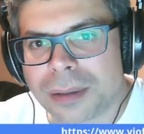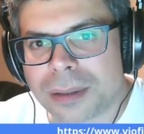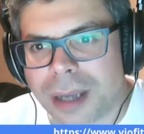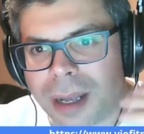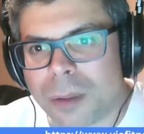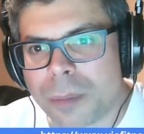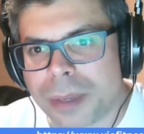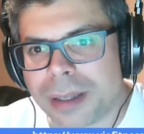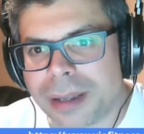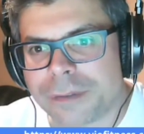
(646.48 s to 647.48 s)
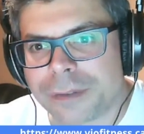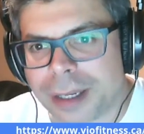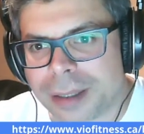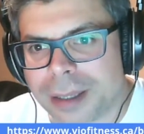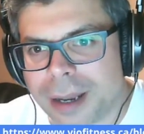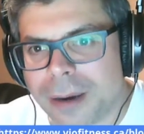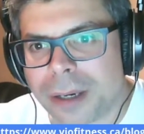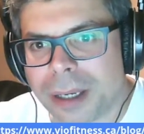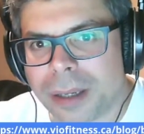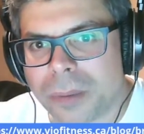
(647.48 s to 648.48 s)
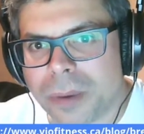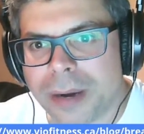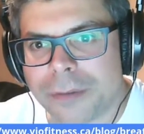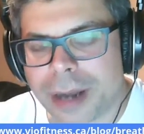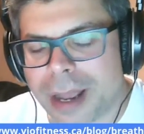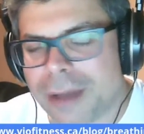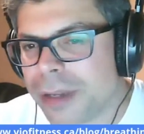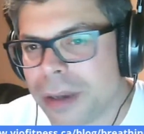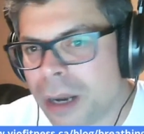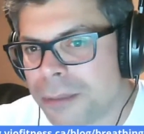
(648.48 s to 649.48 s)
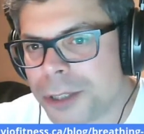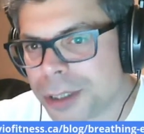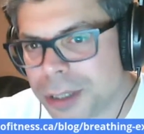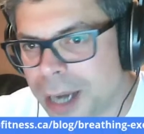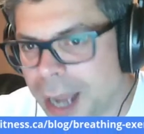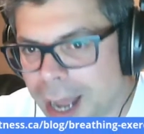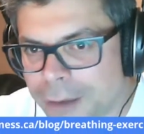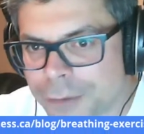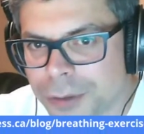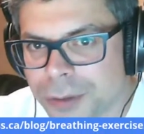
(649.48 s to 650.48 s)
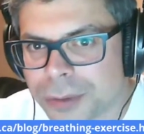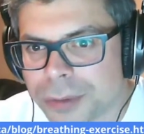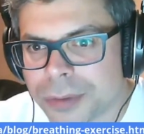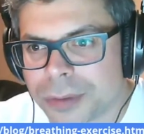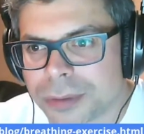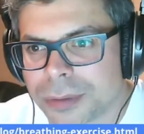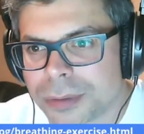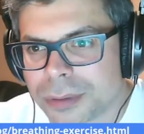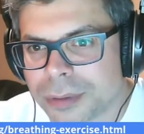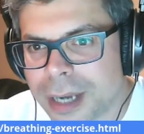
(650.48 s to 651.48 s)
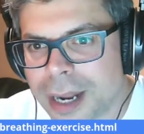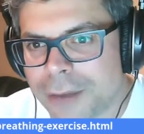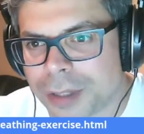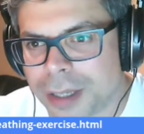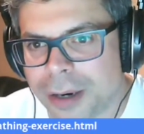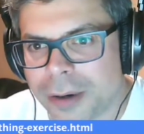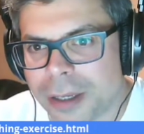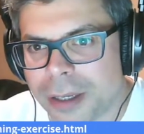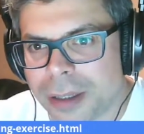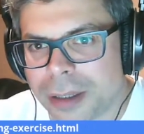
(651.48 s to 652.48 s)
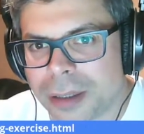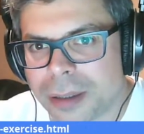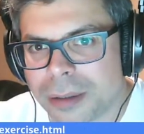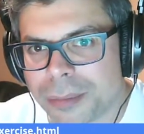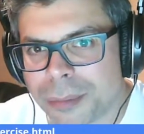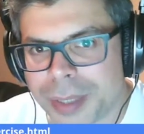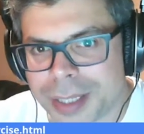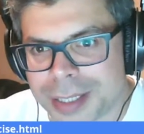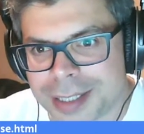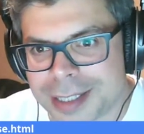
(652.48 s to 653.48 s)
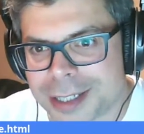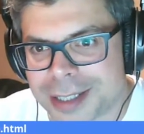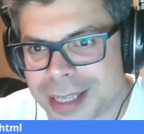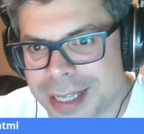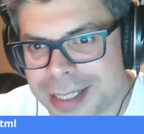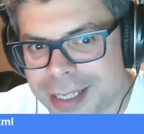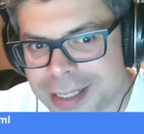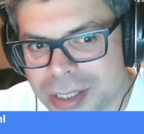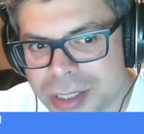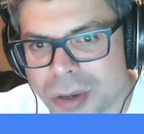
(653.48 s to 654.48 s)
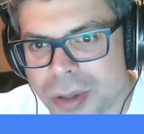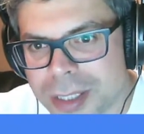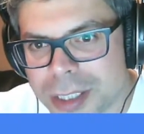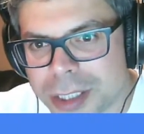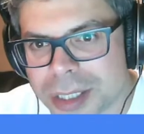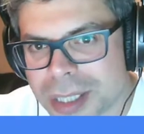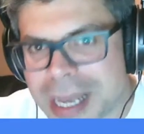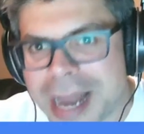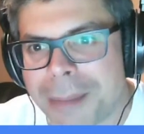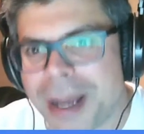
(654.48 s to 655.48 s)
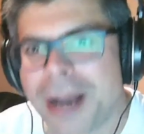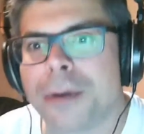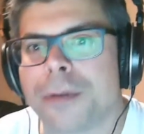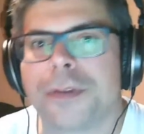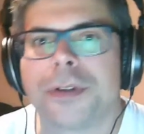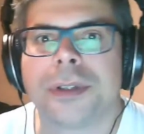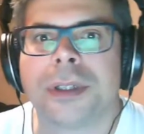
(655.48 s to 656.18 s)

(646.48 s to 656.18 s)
to help me lift and carry whatever heavy object that I have to carry, because it's just that powerful.